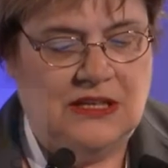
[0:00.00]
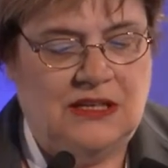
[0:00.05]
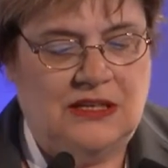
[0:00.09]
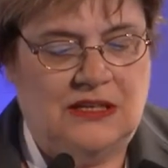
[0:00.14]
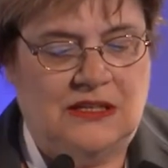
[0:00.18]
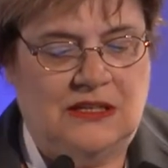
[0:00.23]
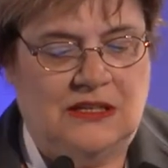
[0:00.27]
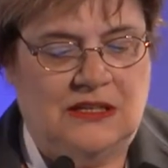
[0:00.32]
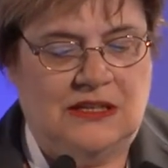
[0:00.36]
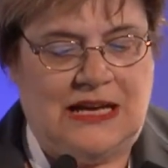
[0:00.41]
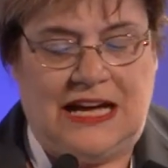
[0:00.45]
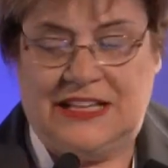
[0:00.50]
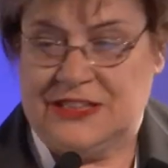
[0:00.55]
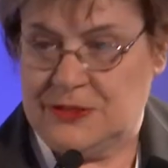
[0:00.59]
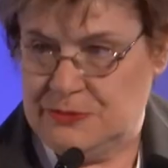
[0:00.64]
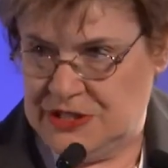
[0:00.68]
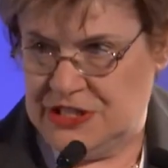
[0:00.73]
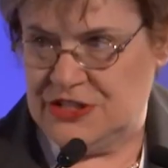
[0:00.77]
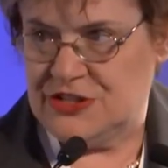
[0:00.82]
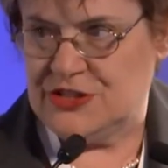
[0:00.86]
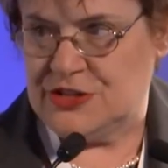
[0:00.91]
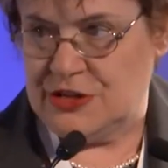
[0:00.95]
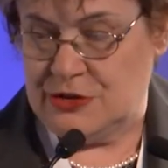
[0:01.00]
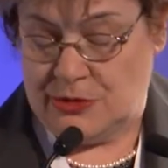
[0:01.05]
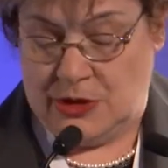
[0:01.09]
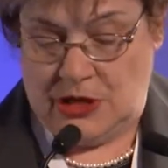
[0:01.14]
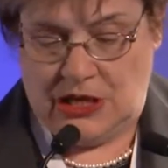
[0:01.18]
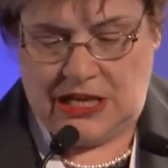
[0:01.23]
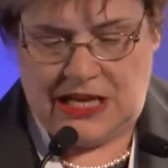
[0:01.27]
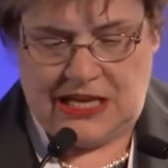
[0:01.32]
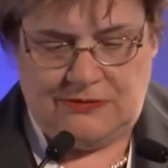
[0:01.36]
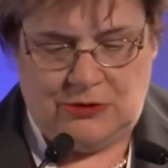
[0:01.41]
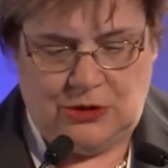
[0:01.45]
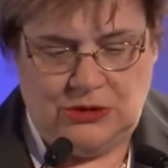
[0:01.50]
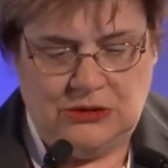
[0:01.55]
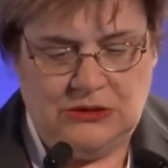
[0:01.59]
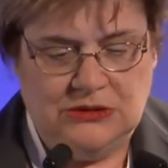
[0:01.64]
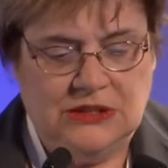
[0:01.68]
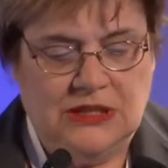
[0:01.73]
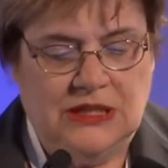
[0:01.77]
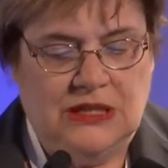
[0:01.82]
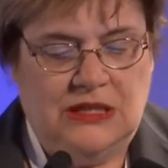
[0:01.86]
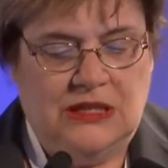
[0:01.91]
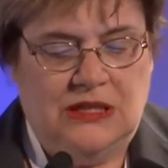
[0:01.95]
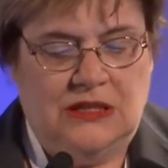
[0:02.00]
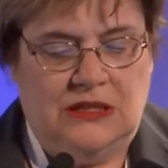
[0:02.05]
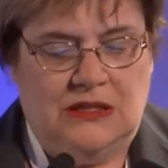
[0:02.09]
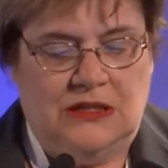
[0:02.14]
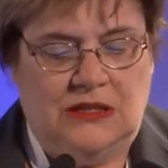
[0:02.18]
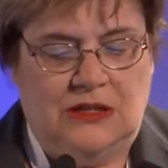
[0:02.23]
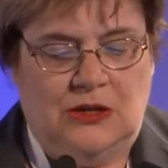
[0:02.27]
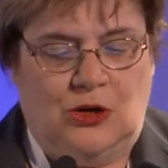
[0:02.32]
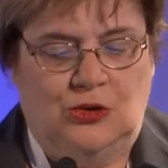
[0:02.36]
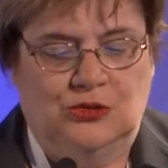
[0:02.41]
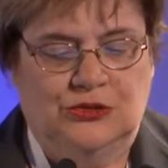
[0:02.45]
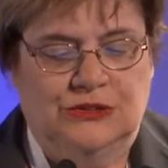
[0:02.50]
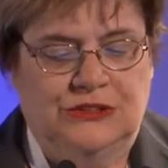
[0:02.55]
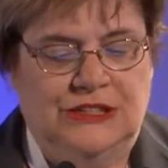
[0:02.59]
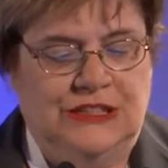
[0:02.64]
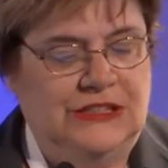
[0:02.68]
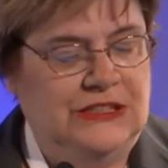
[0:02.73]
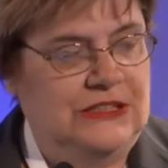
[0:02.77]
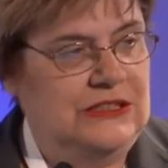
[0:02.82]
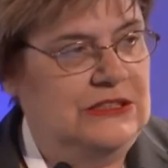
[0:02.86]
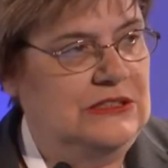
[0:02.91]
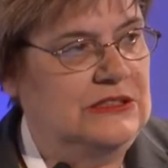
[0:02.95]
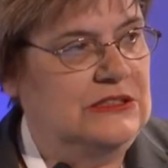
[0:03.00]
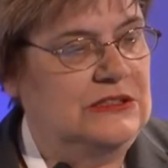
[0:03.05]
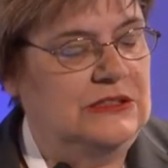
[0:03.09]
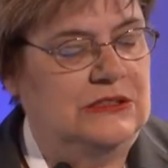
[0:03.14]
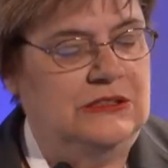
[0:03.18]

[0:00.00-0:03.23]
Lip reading: at ministerial level on the